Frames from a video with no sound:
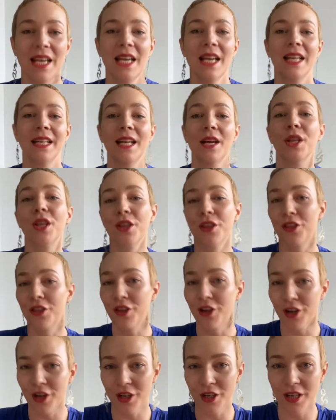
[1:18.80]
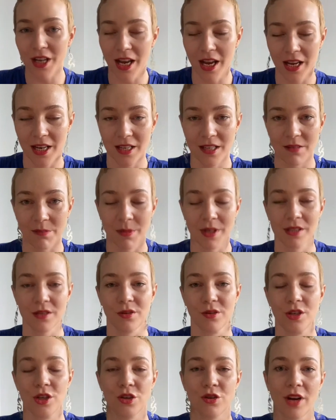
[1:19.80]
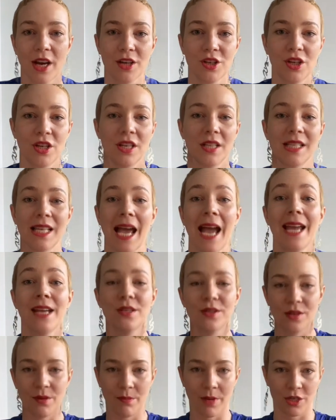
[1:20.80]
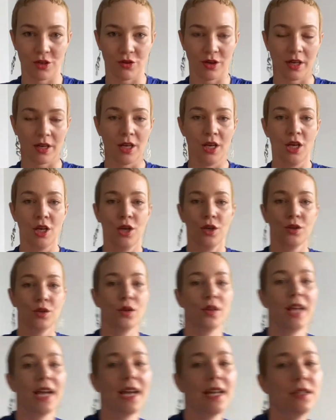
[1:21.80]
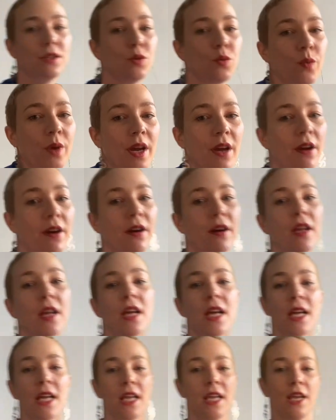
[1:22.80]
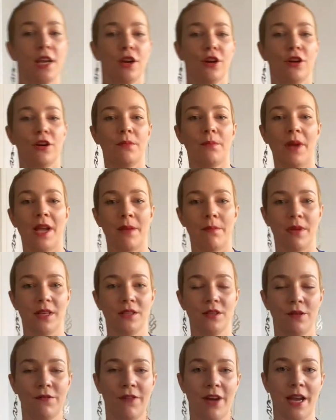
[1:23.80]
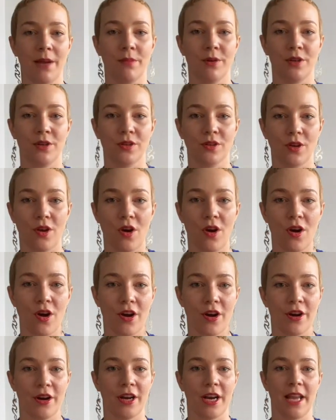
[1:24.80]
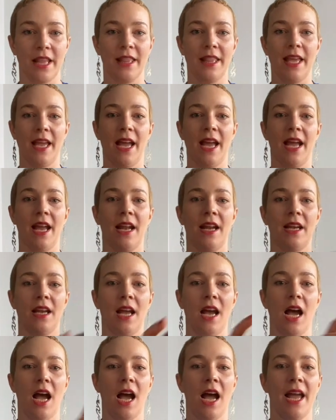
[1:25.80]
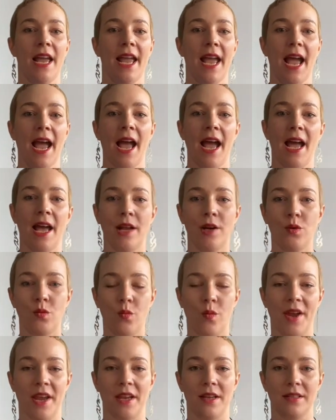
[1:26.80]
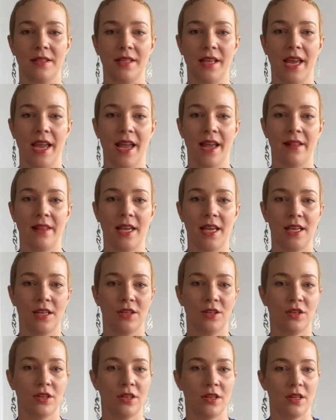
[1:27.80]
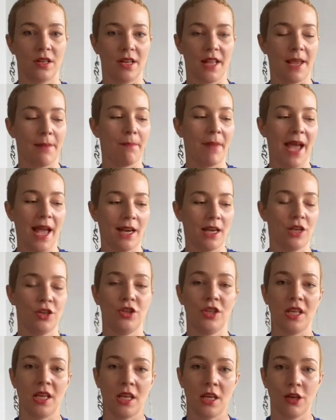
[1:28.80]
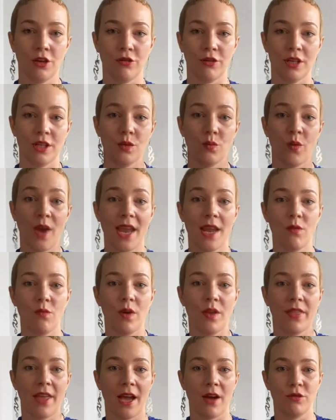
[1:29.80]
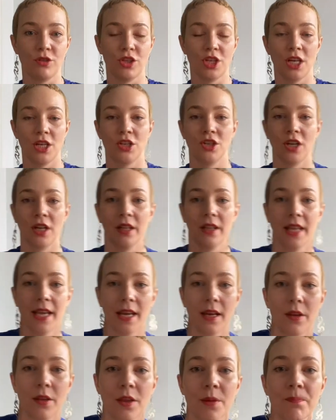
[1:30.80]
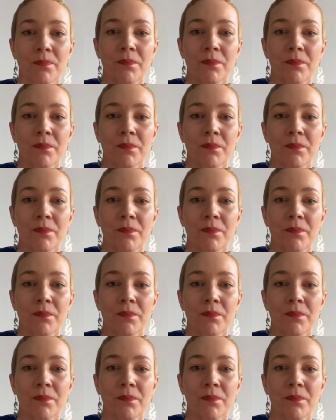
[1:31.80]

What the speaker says: Now, the third kind of muscle contraction is isometric. So that's where here my muscle fibers are, and then I add weight, and they manage the increased weight without changing length.